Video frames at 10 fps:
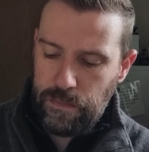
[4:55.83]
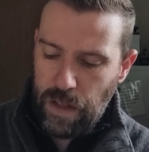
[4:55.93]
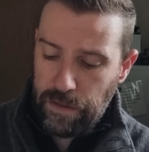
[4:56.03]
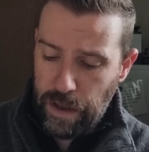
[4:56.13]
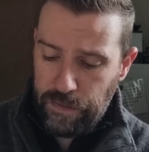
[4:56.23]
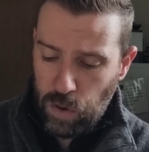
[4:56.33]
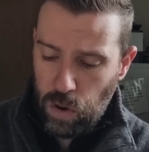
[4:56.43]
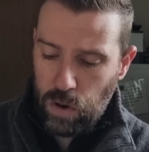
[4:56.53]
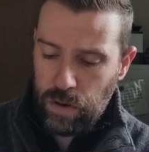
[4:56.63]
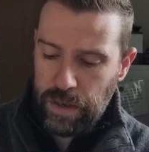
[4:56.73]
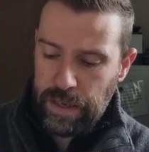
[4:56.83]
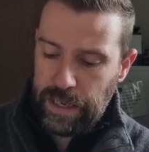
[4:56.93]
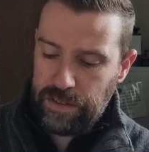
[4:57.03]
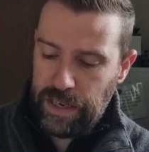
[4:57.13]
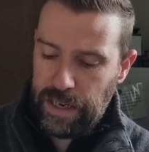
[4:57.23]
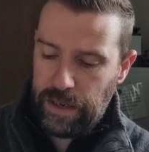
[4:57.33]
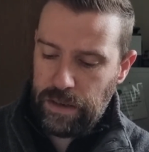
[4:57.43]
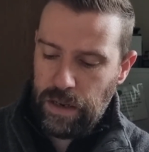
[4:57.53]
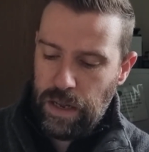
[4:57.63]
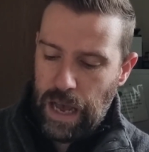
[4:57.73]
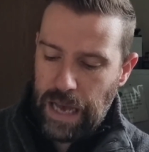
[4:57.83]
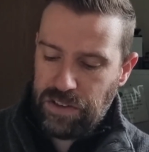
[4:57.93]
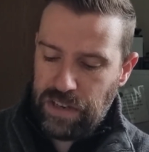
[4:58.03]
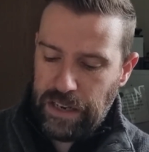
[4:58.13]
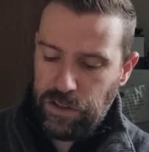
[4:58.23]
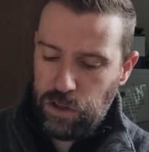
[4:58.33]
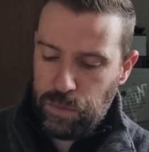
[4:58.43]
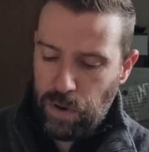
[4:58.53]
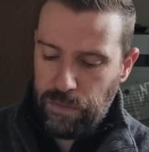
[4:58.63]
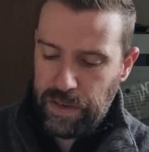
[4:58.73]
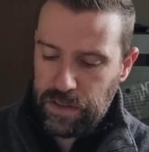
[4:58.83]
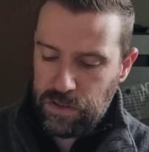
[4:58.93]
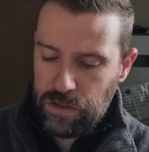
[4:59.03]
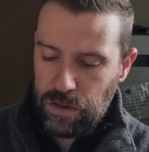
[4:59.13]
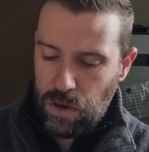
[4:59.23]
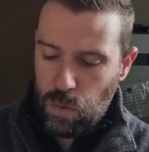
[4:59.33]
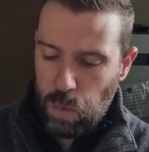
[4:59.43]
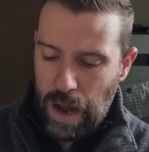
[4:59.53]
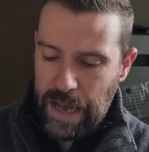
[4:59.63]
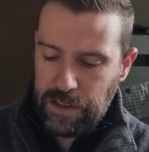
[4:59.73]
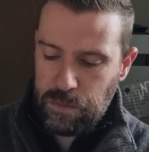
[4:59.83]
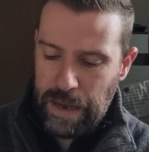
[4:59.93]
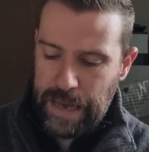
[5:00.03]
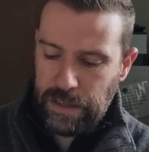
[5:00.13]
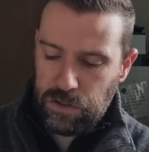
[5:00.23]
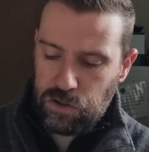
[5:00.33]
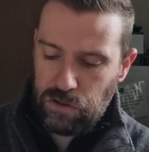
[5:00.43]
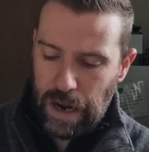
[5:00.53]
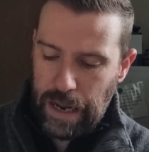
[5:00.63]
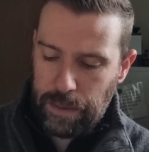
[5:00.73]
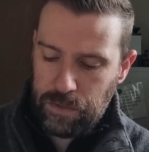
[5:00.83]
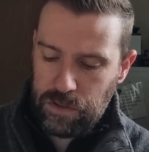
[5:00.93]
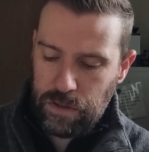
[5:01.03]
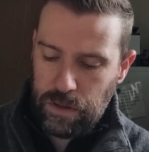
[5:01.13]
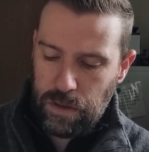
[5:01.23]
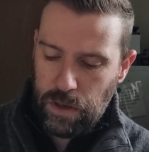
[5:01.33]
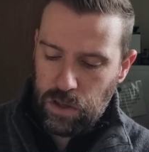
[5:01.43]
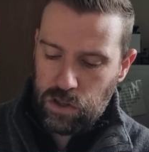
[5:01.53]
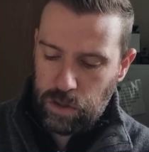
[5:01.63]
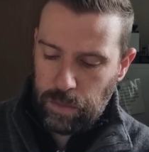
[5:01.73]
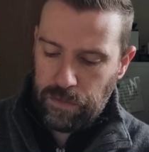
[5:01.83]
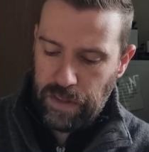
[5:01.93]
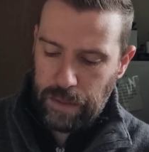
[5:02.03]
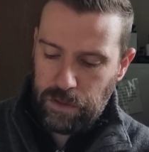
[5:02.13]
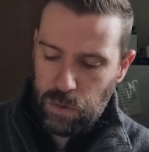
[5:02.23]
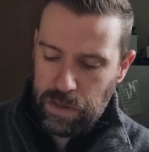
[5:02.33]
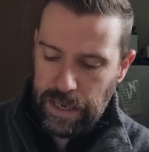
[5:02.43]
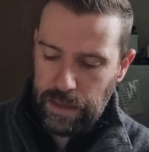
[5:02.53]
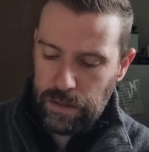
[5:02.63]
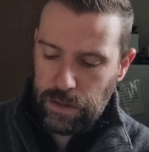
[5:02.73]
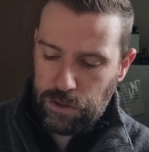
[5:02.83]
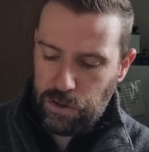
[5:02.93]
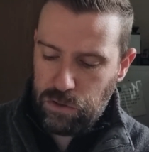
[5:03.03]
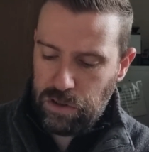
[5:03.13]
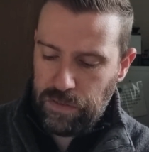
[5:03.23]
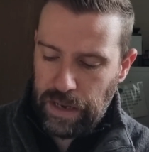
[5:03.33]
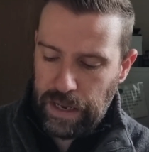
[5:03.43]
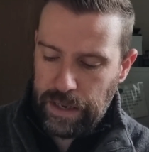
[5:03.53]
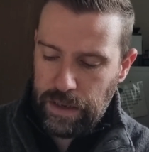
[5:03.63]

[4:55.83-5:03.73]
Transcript: Therefore, indeed, I send you prophets, wise men and scribes. Some of them you kill and crucify,